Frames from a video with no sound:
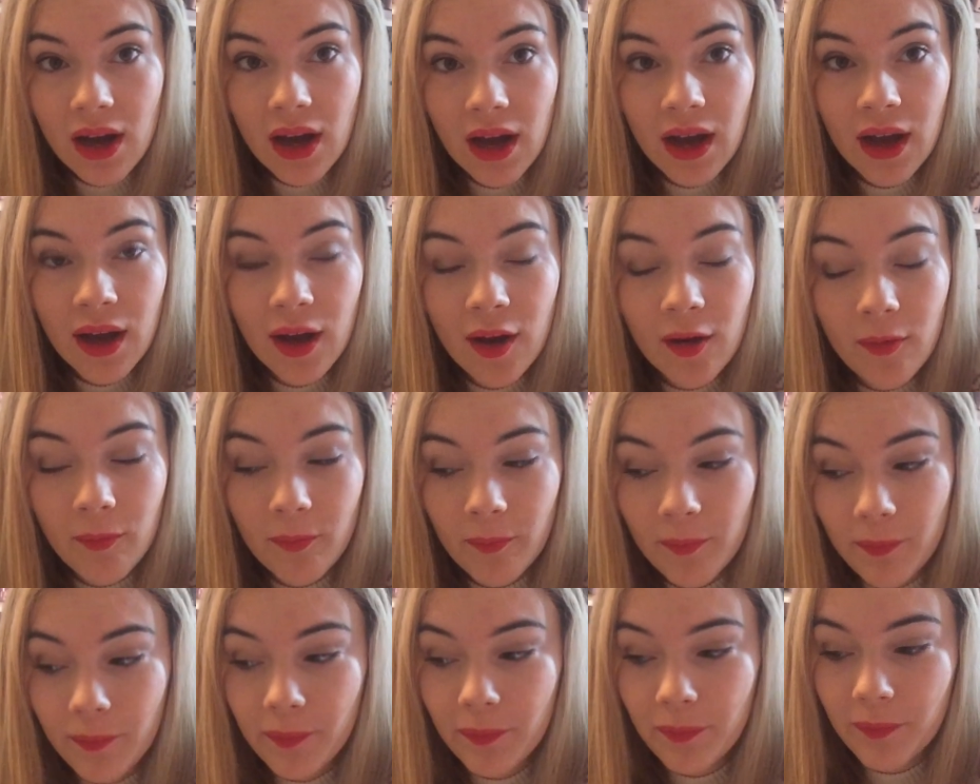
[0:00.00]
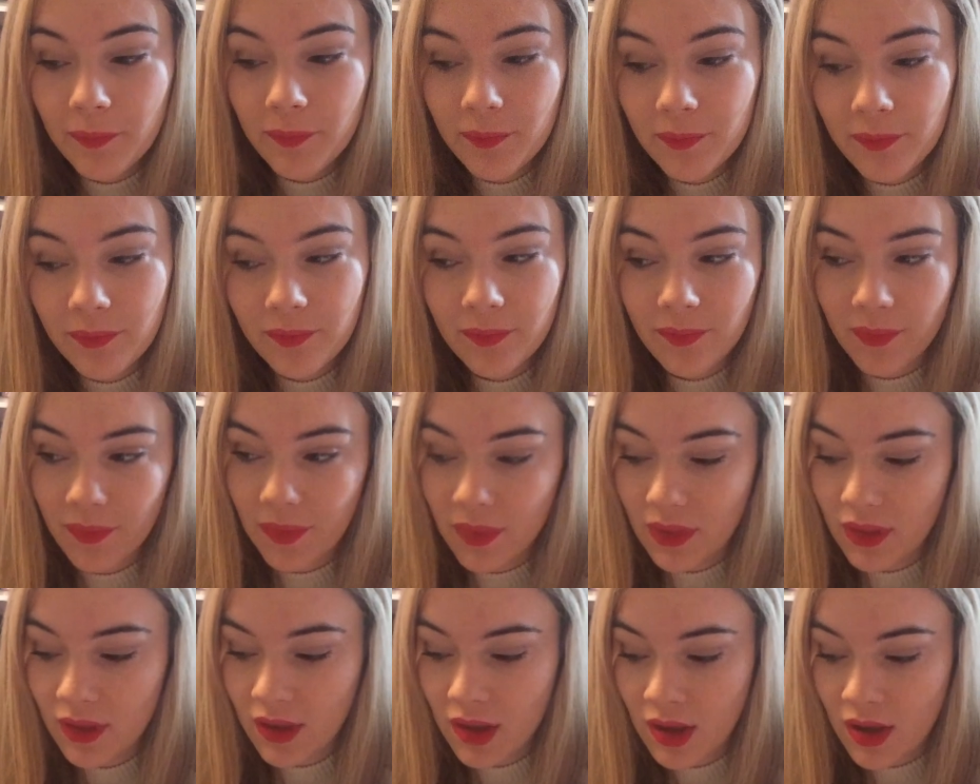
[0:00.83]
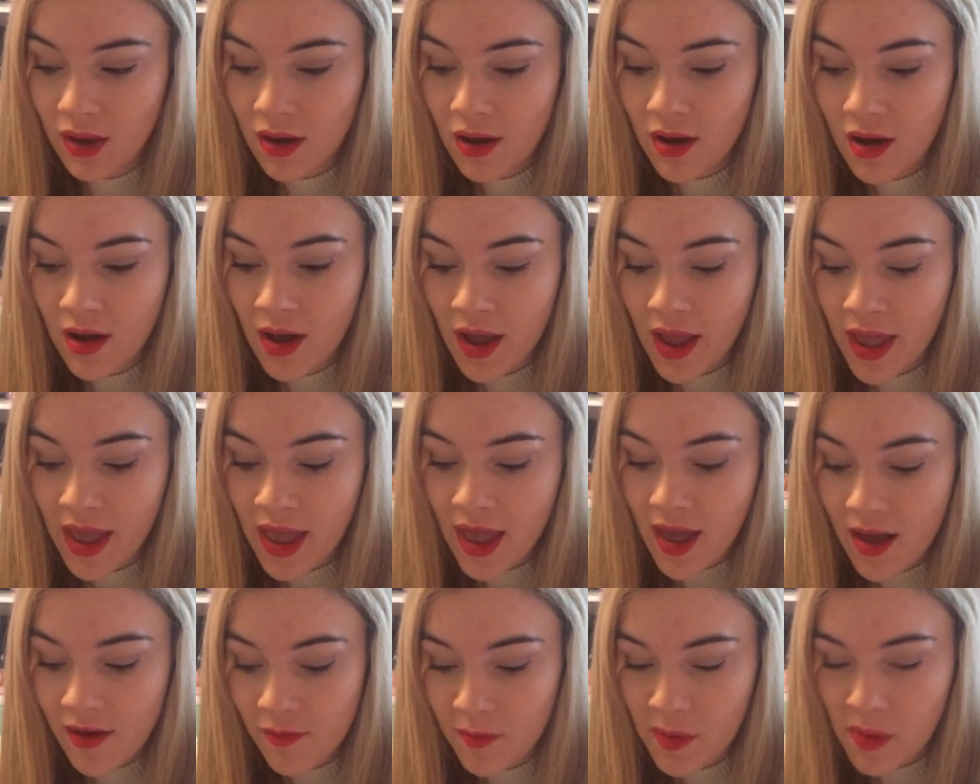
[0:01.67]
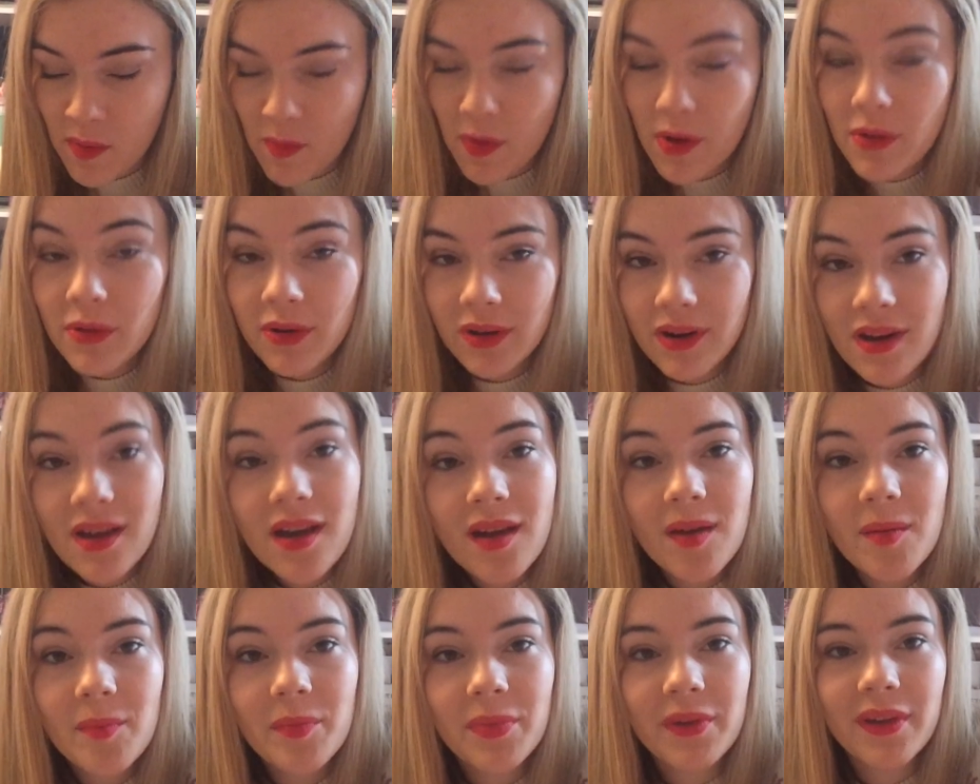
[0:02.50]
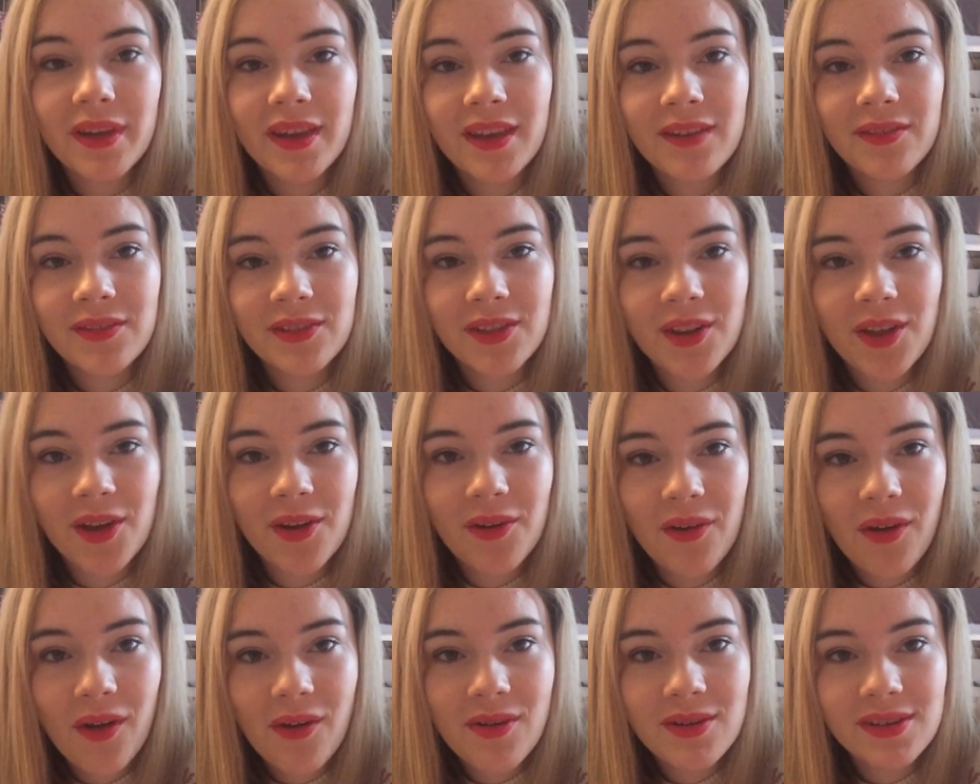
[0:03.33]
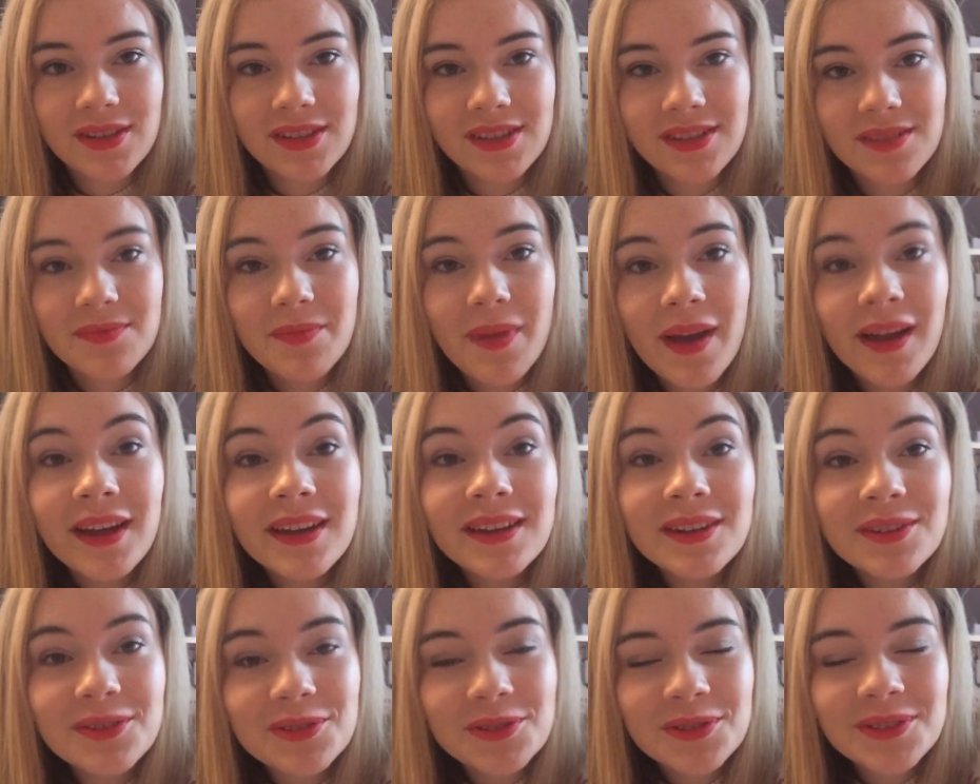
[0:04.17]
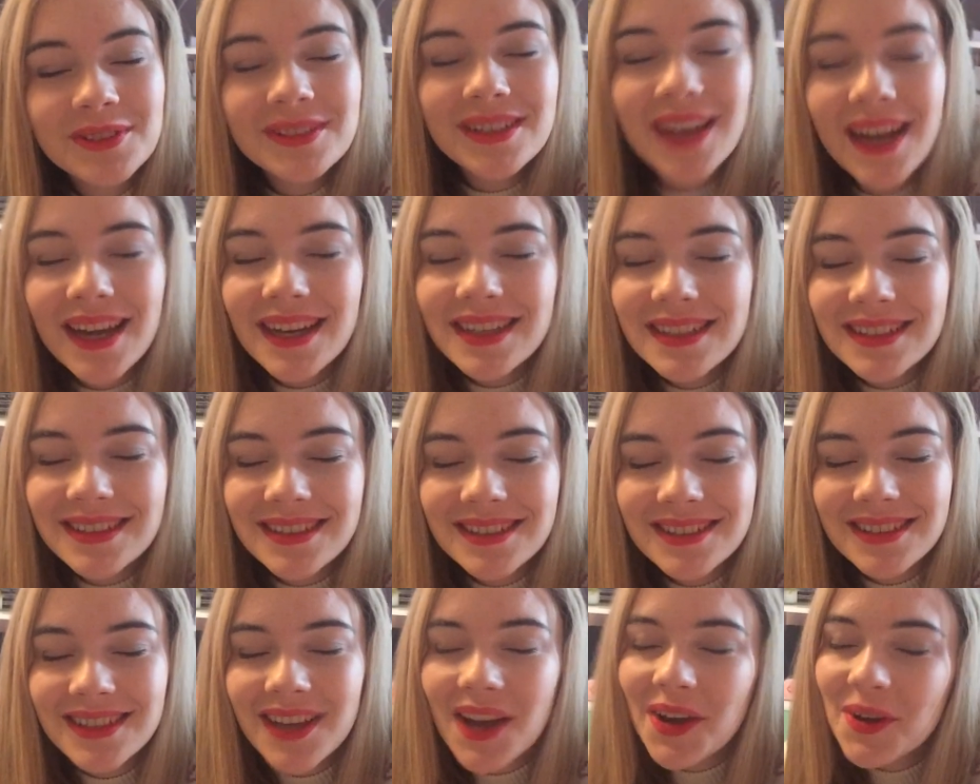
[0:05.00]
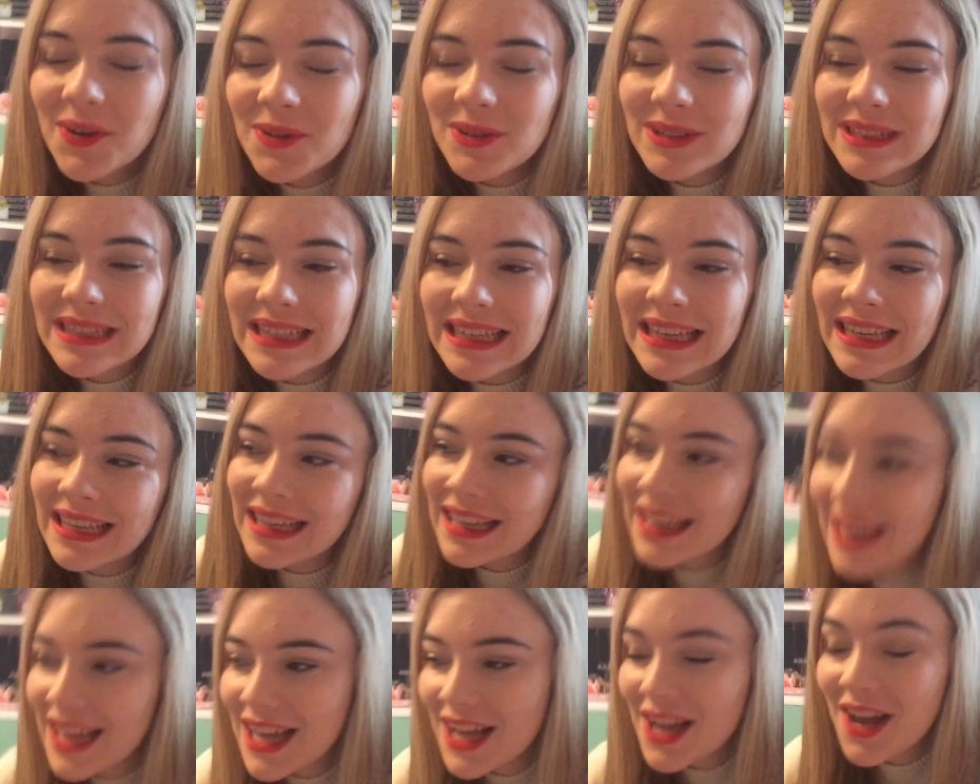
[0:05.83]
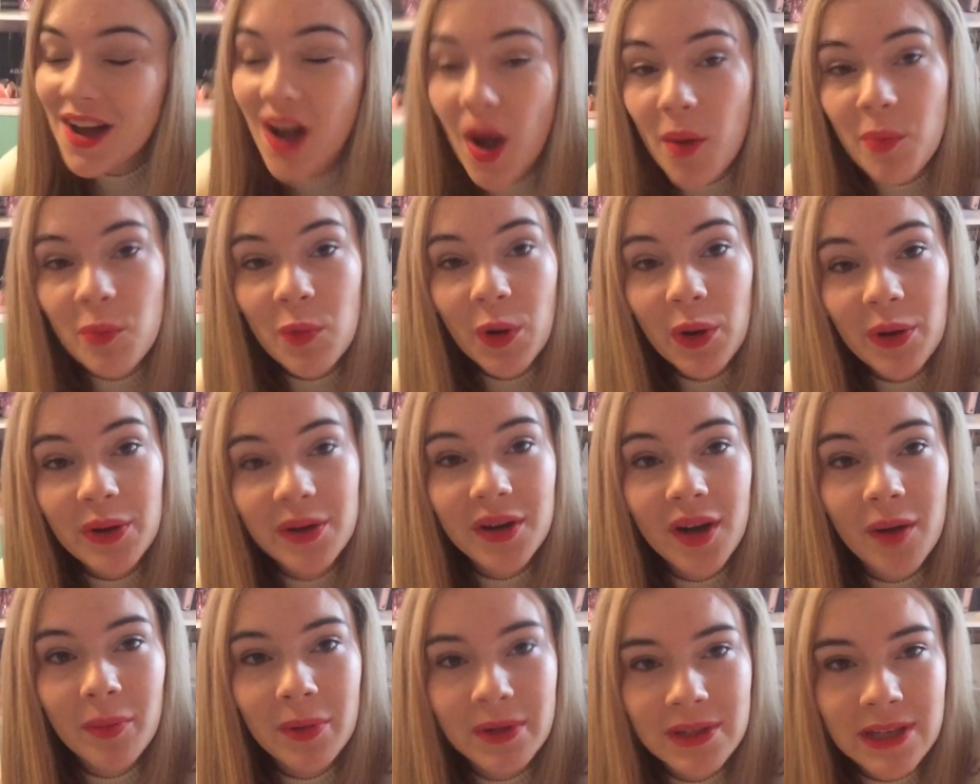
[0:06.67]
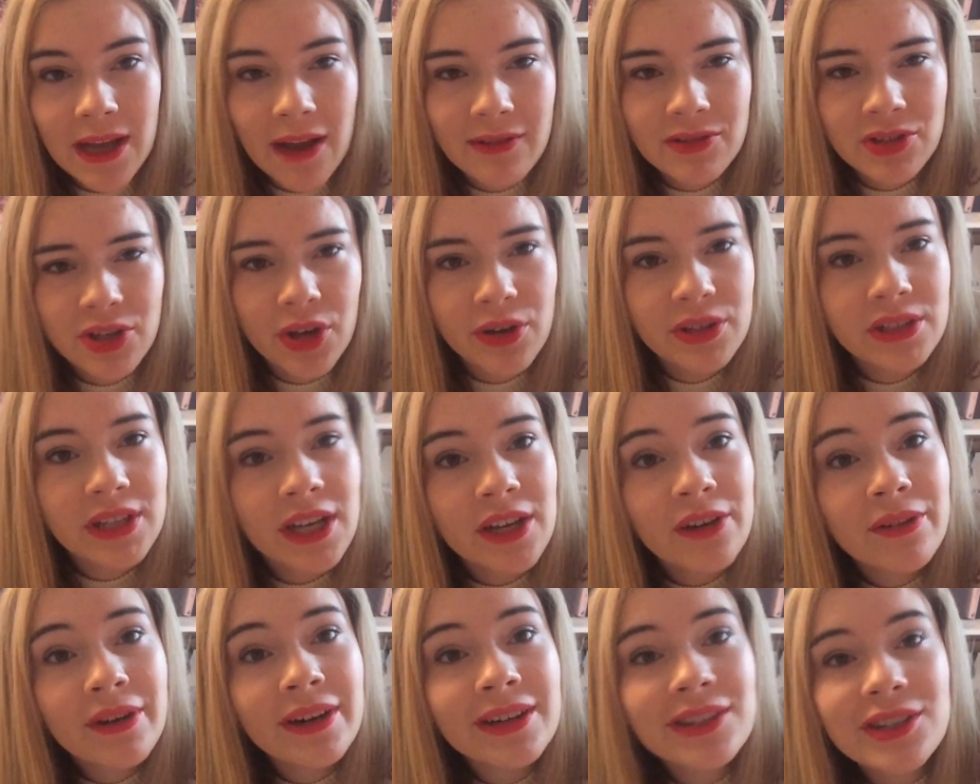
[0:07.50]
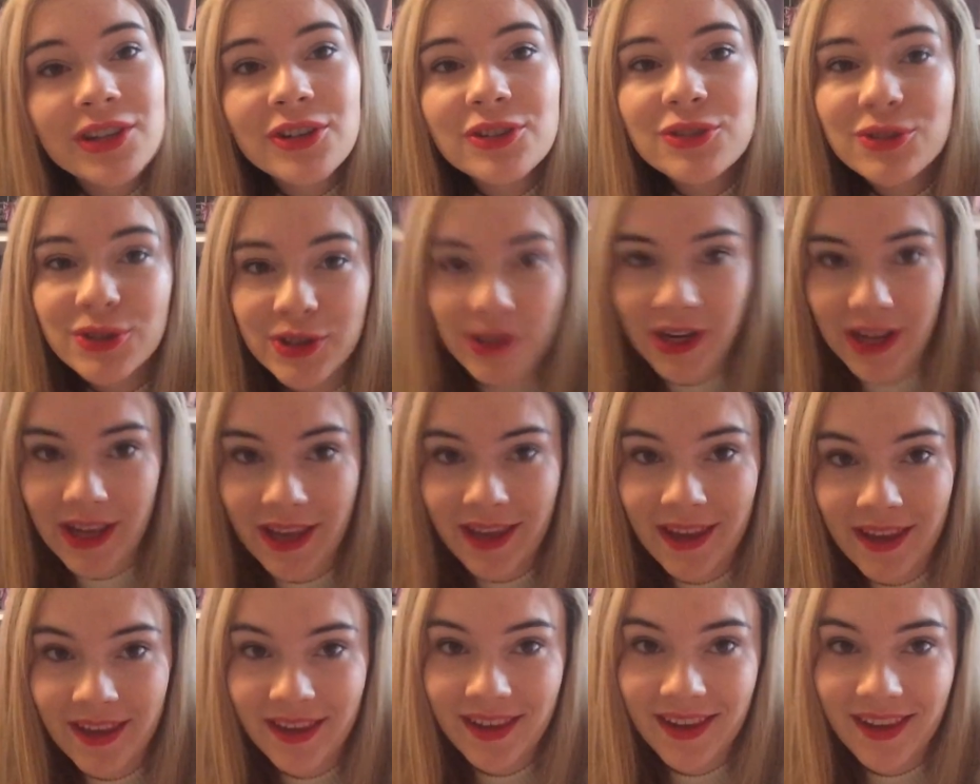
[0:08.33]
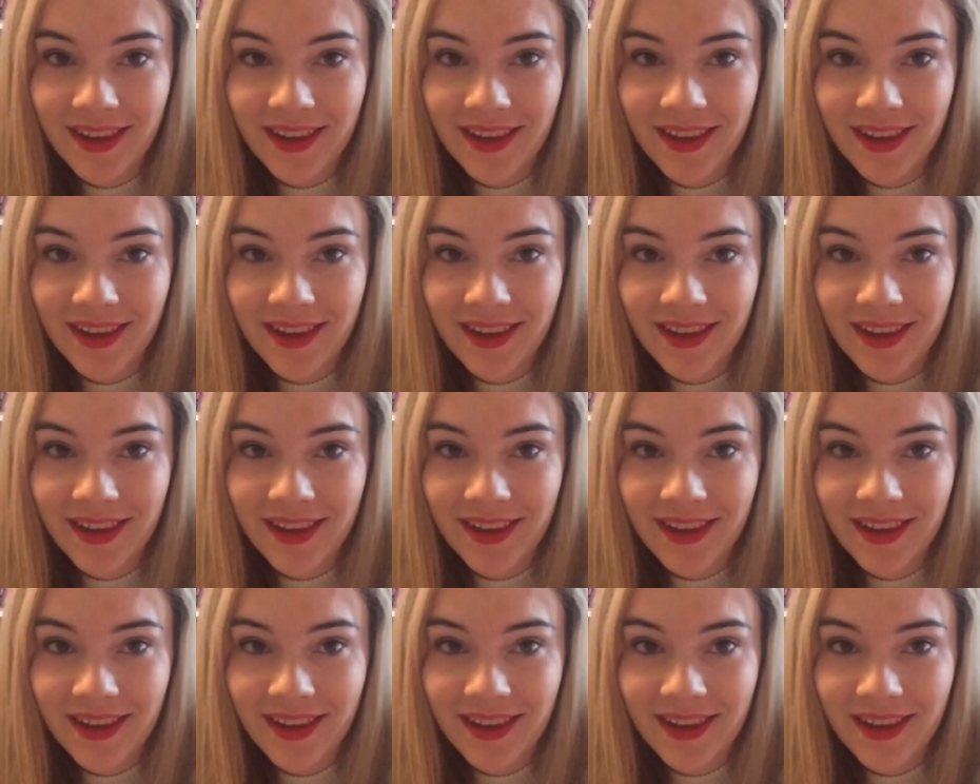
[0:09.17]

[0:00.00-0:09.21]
I have been woken up, even though I was in bed, it was all nice and cosy. I've been woken up because I have to go and decorate our tree.